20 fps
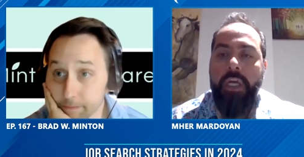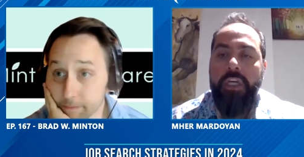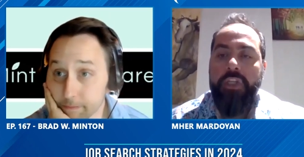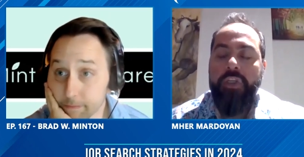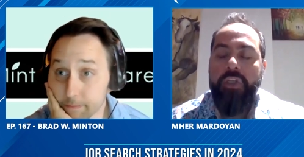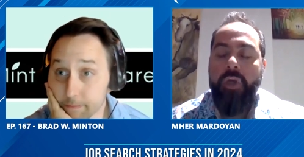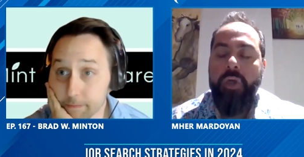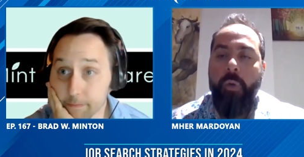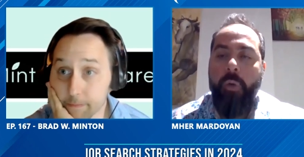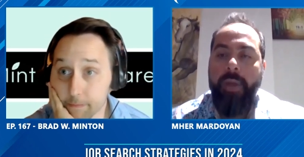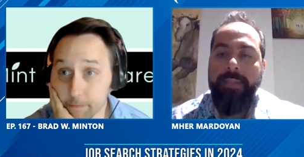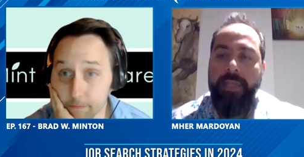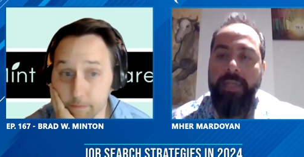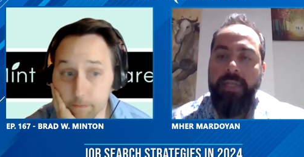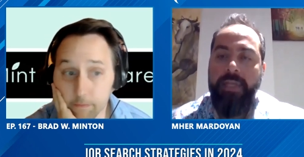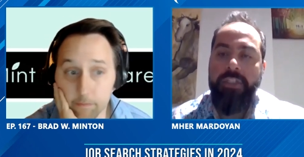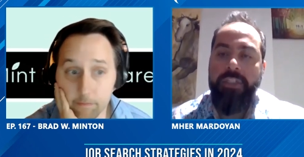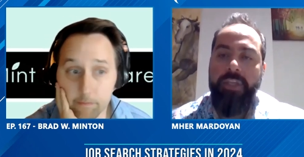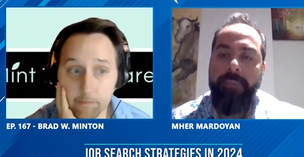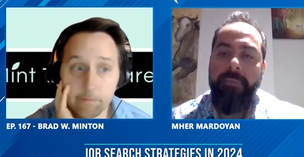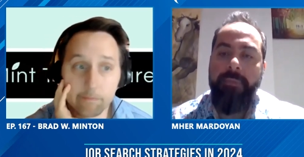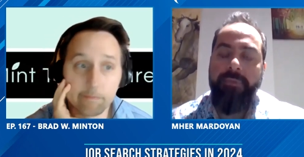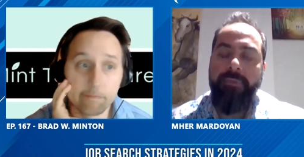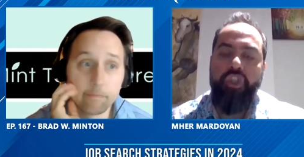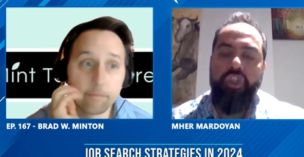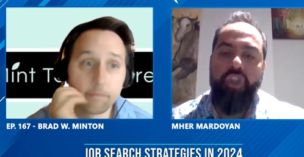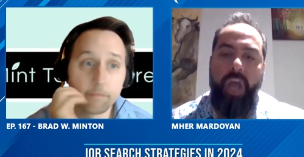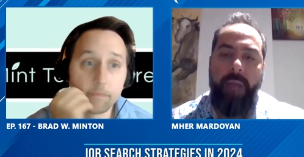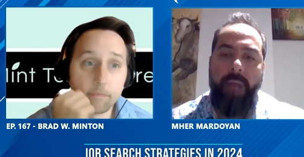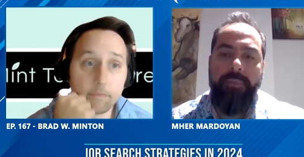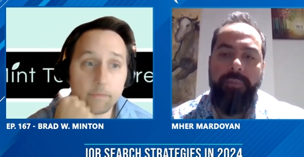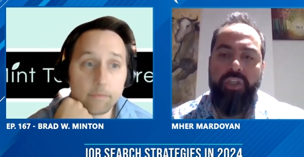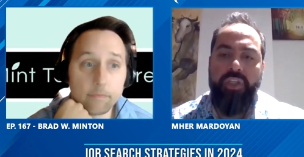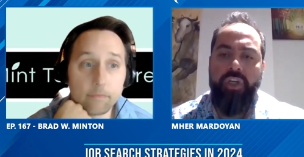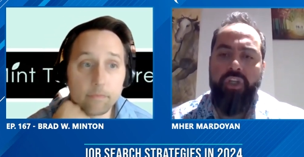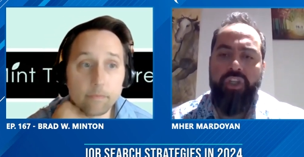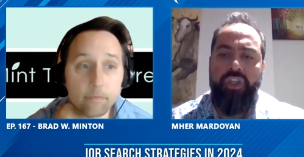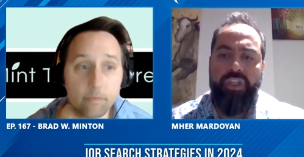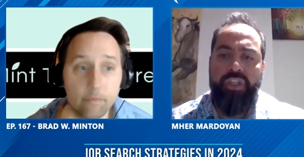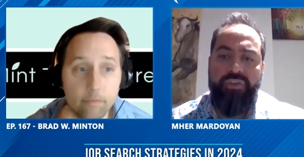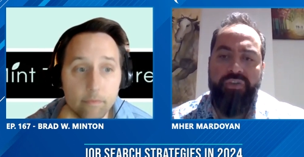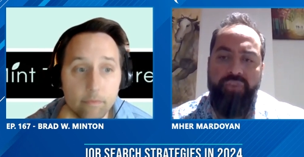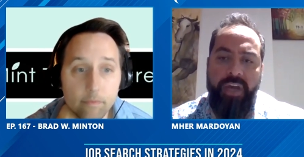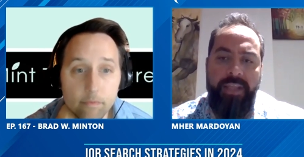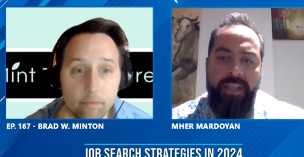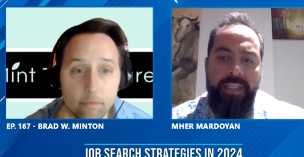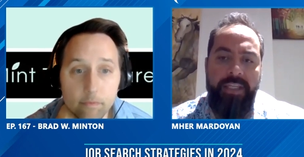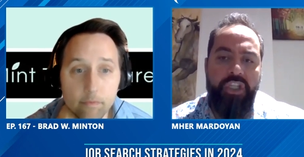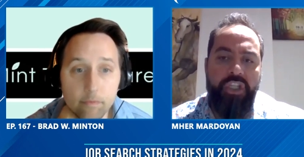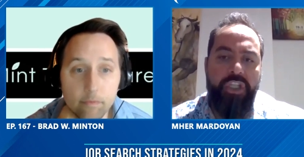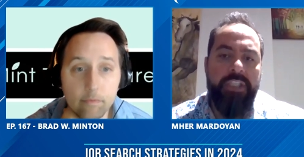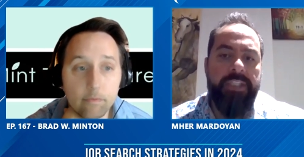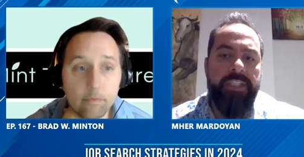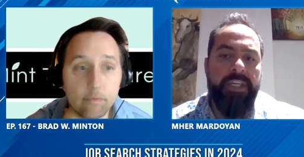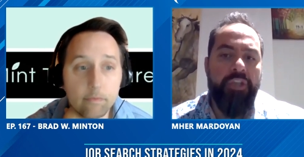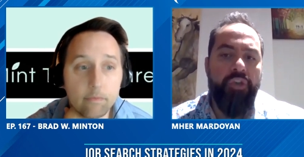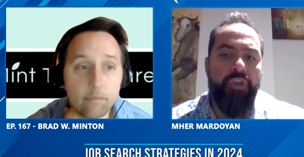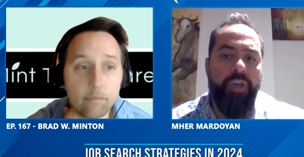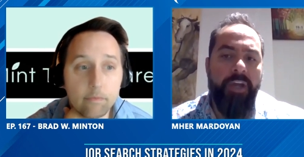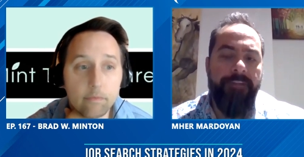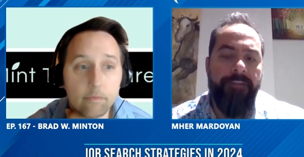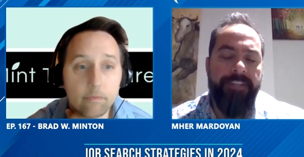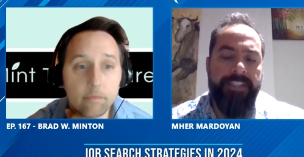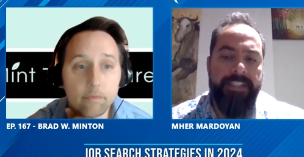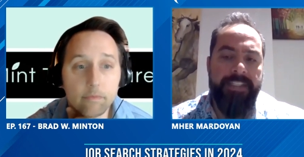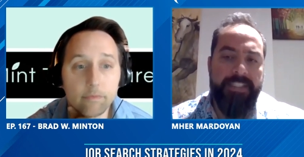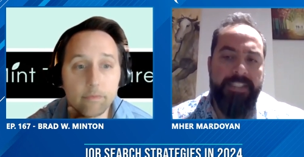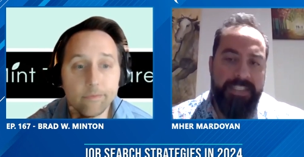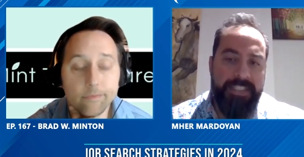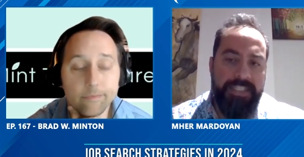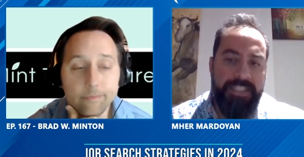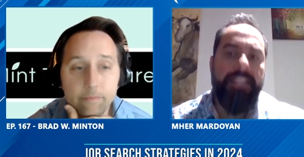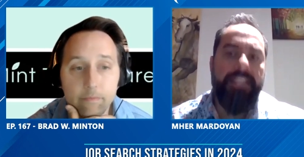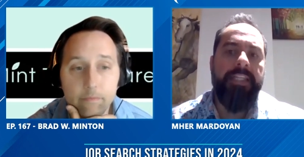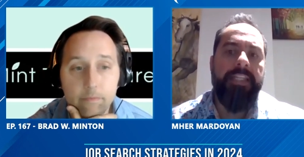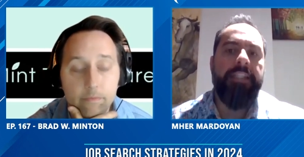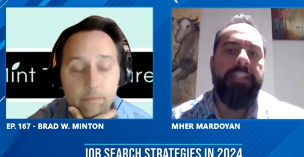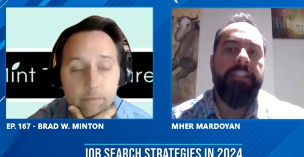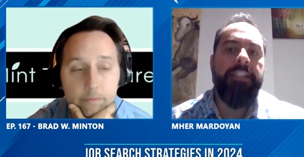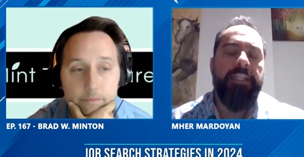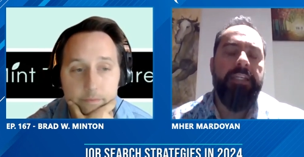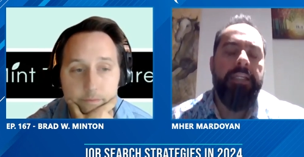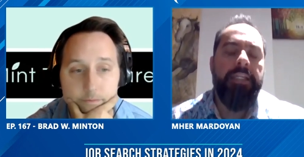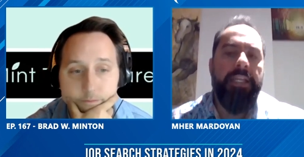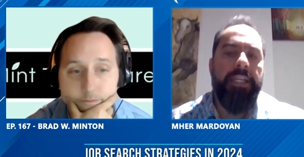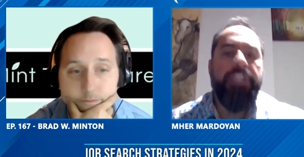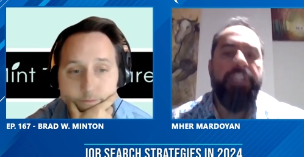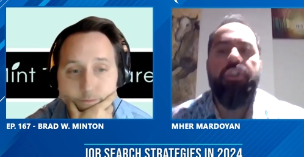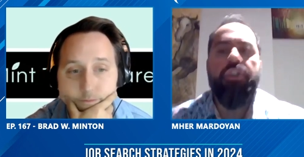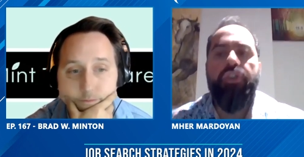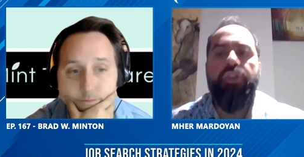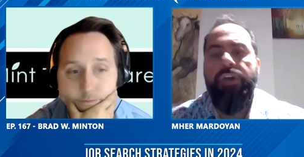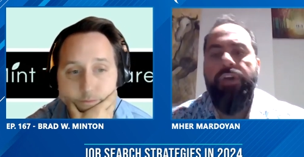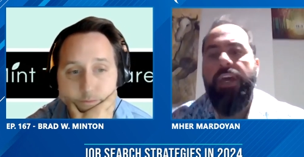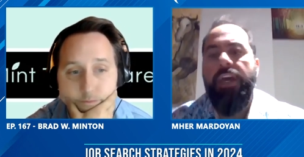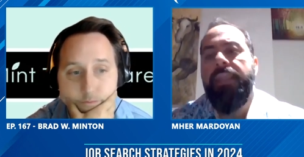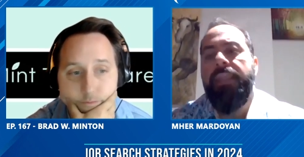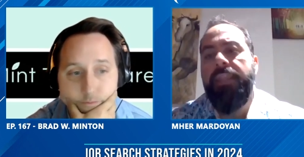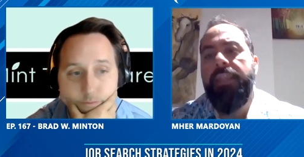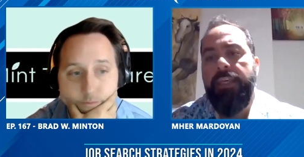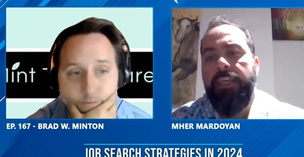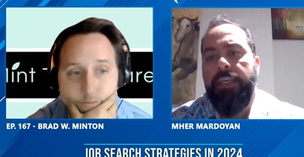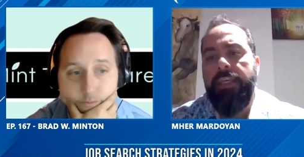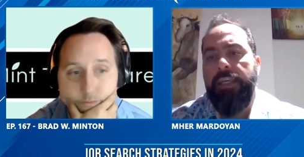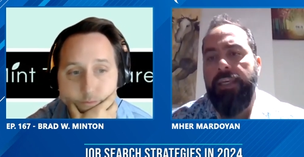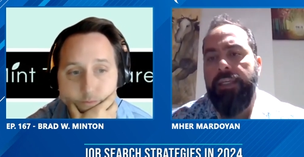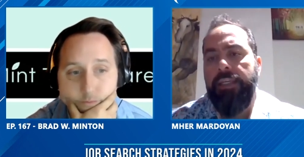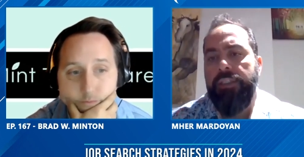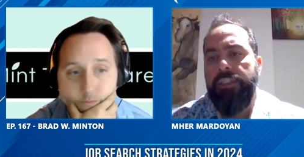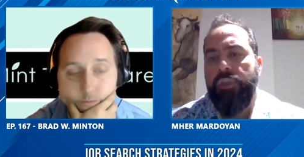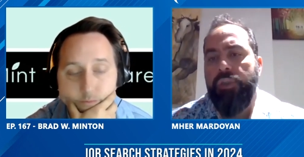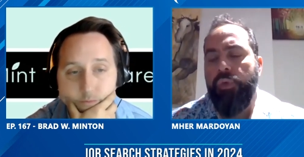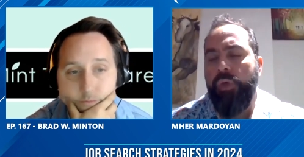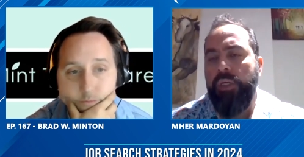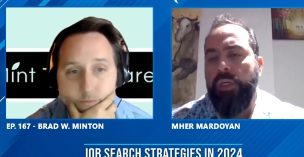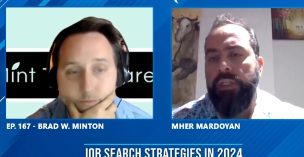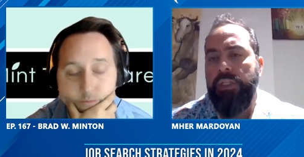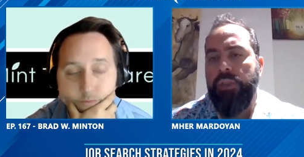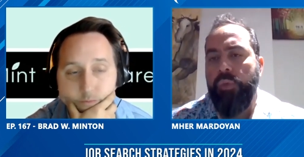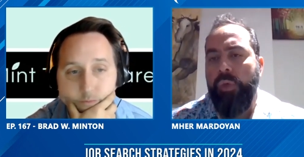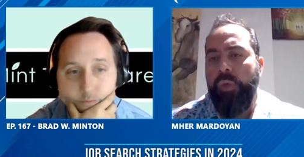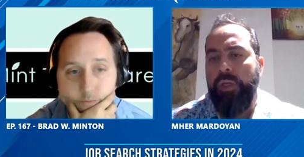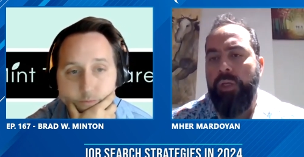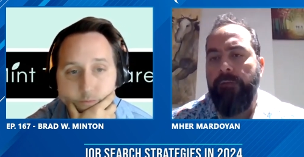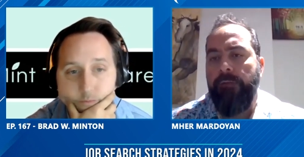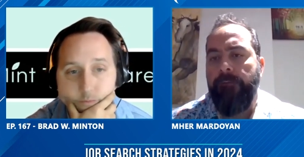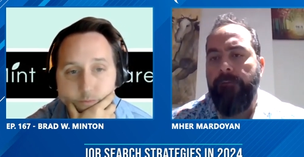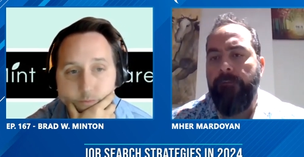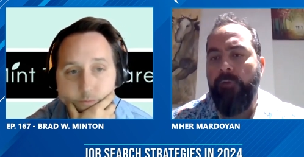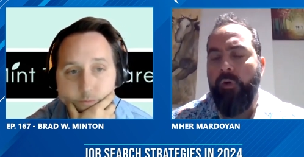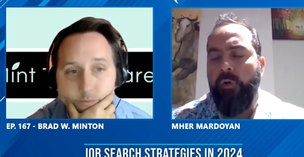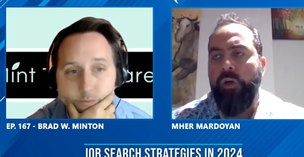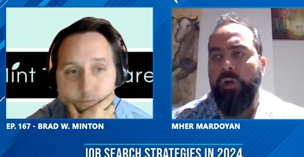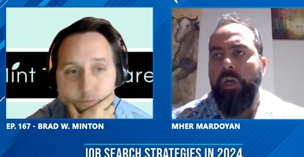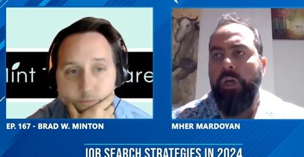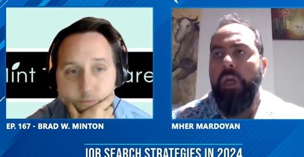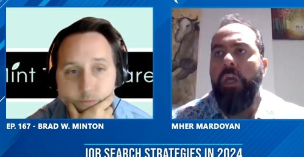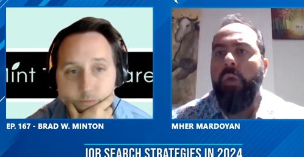Speaker 1: So, what are some of the job search strategies that you have seen it's trending in 2024?